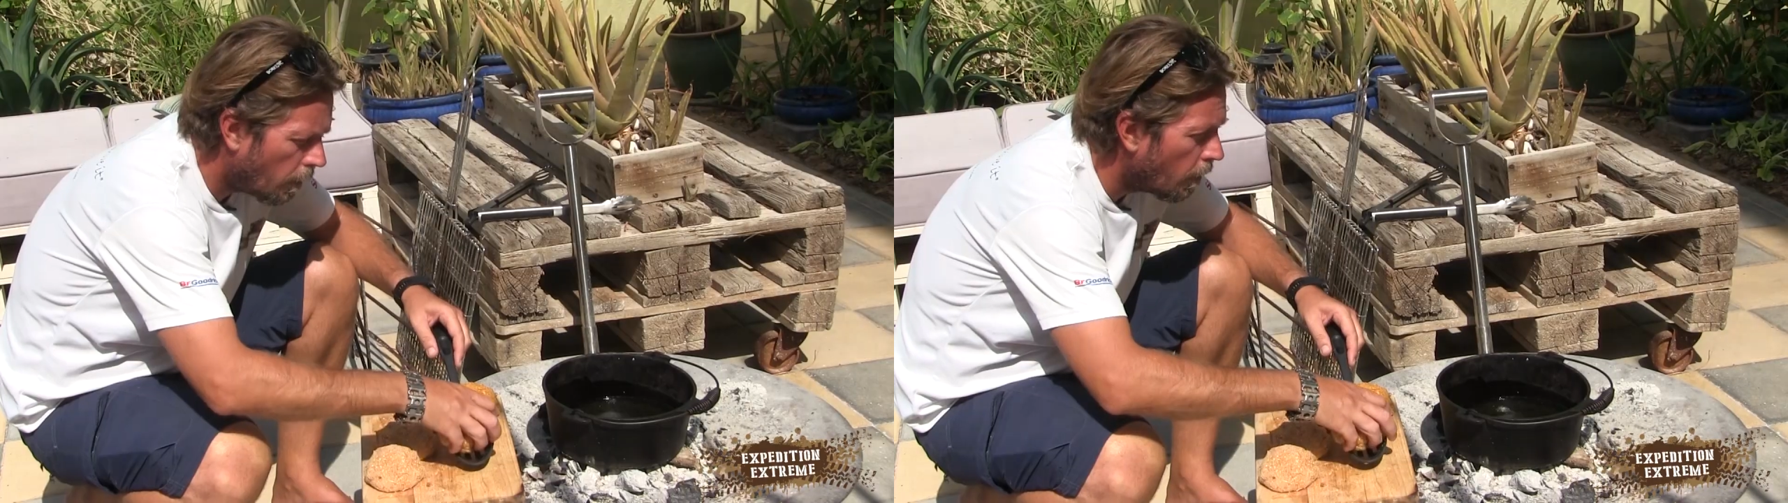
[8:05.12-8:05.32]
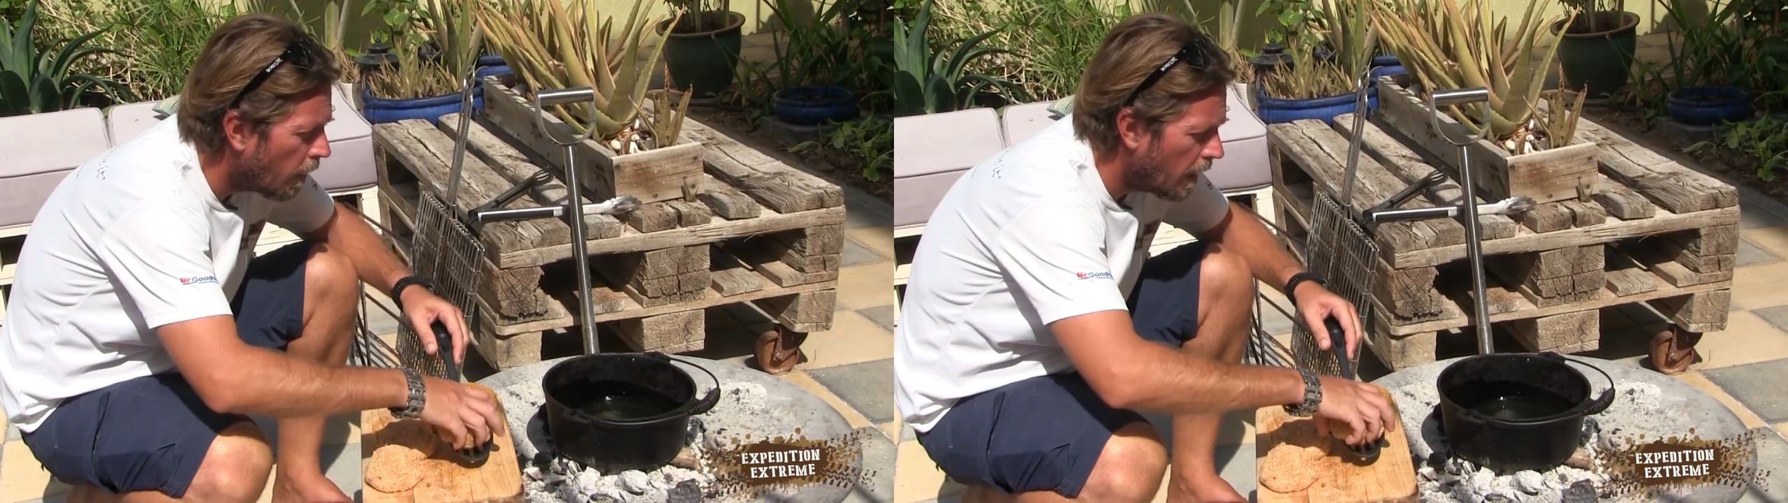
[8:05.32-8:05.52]

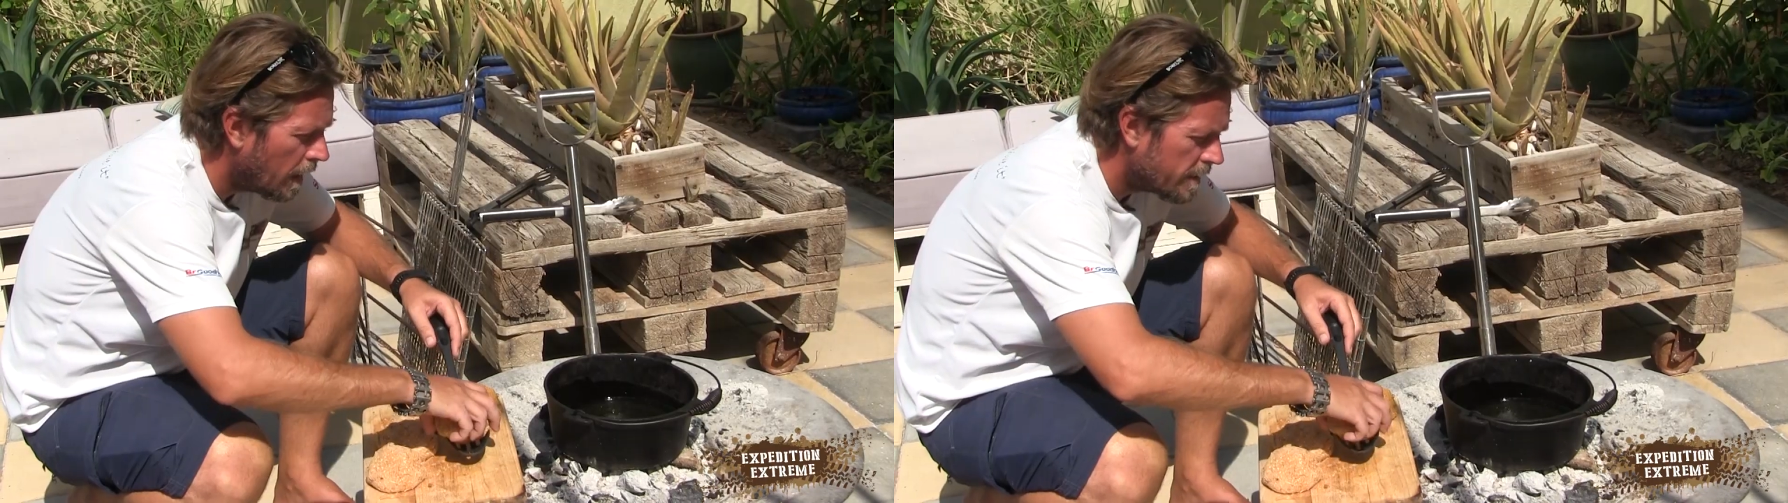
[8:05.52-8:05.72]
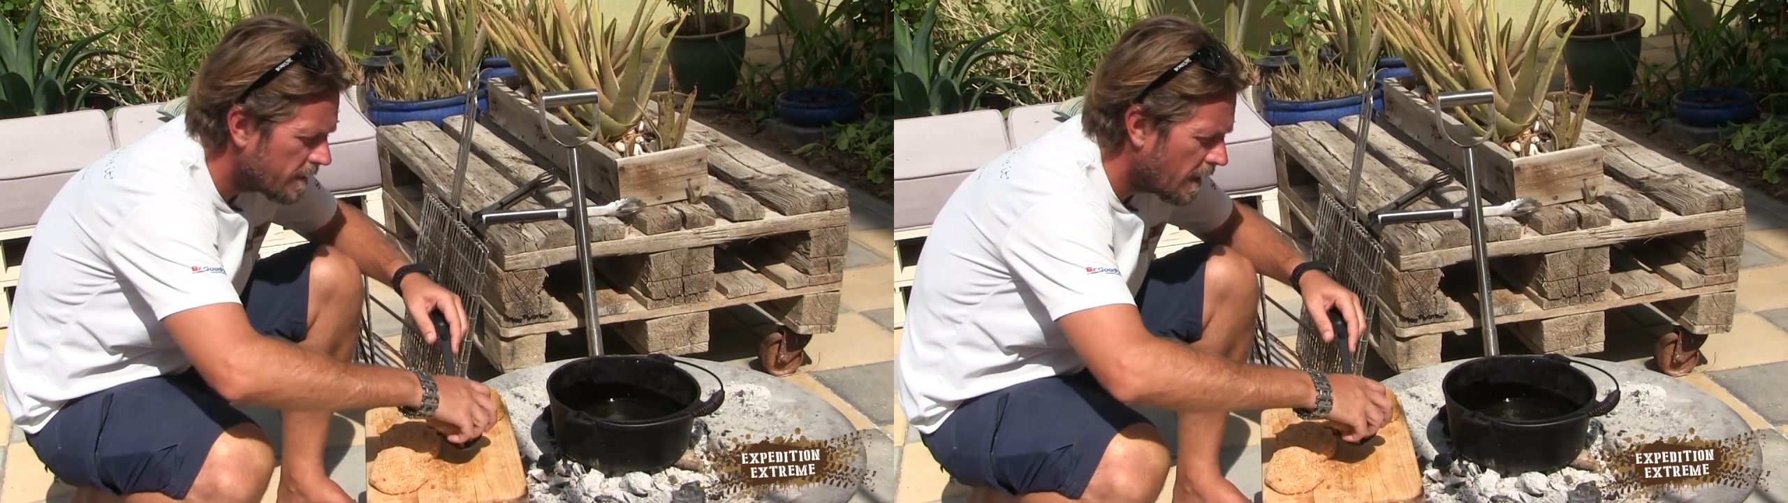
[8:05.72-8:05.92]
Oil
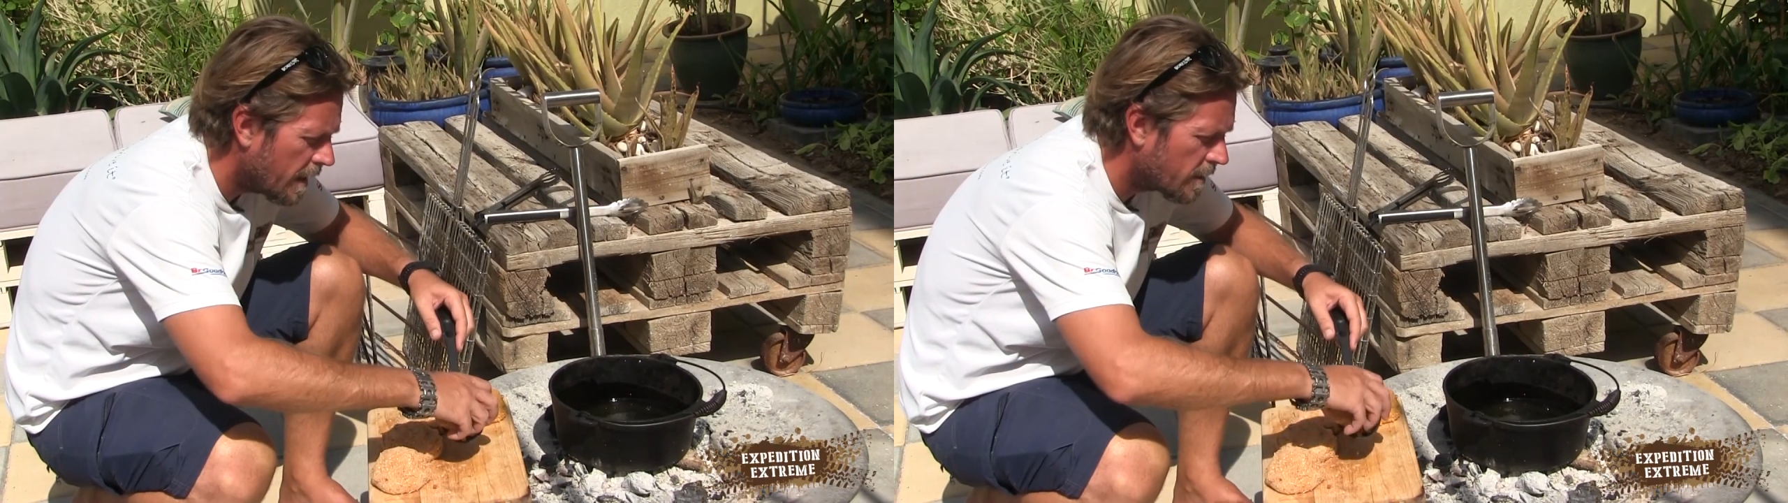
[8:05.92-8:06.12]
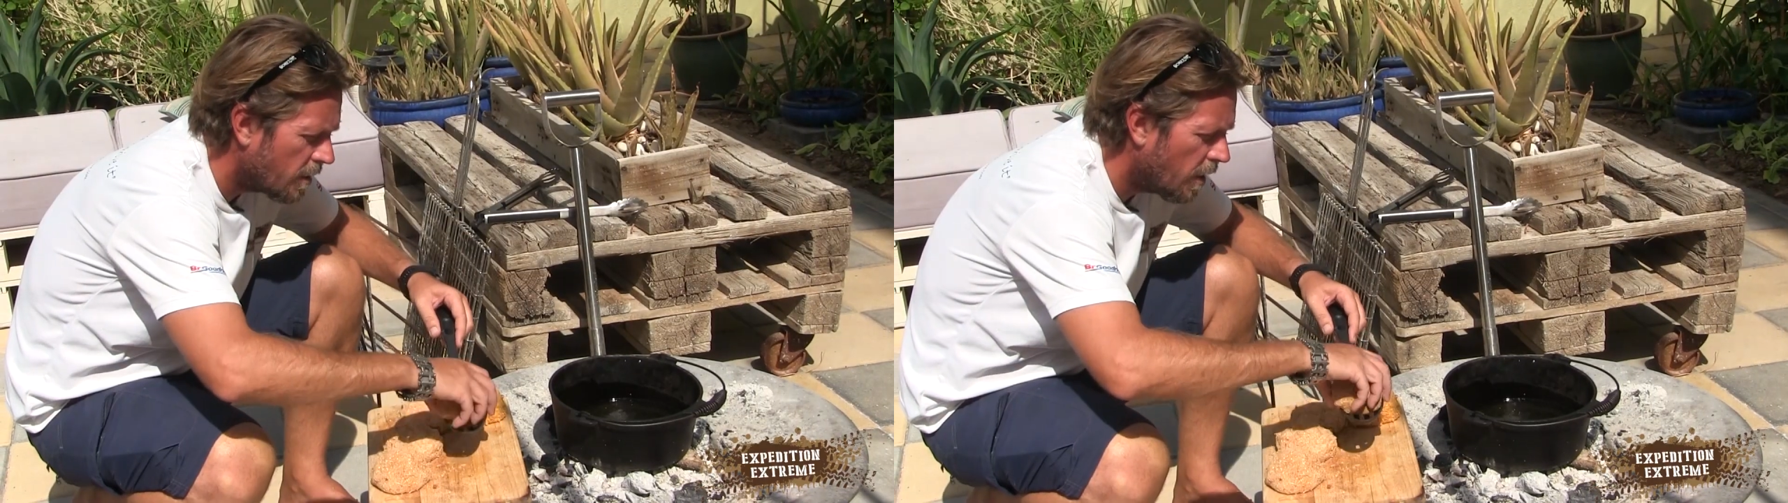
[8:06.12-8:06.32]
is
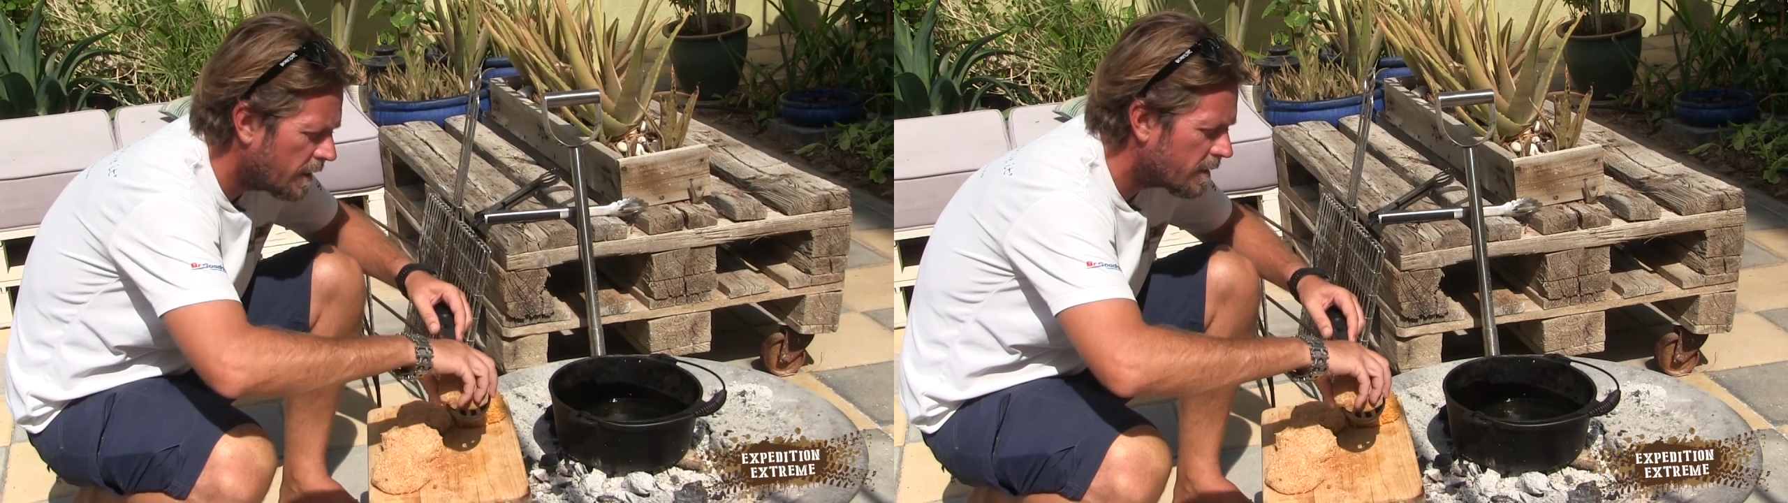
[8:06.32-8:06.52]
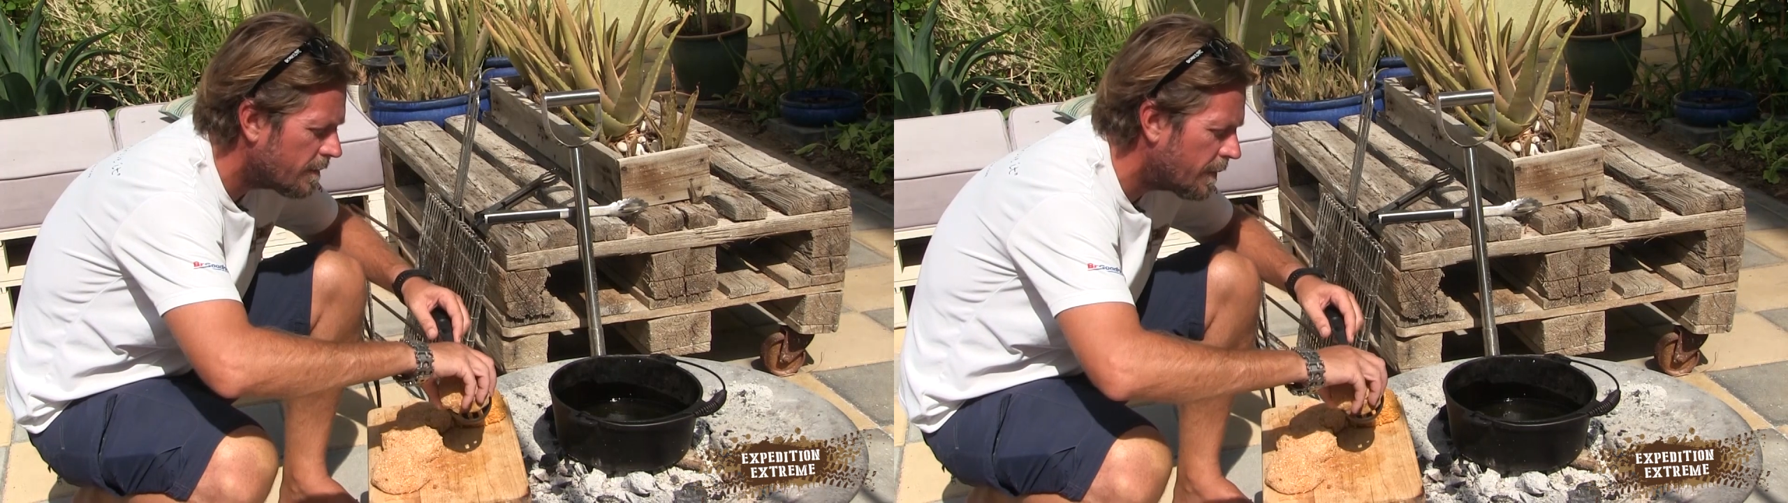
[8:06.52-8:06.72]
nice and hot.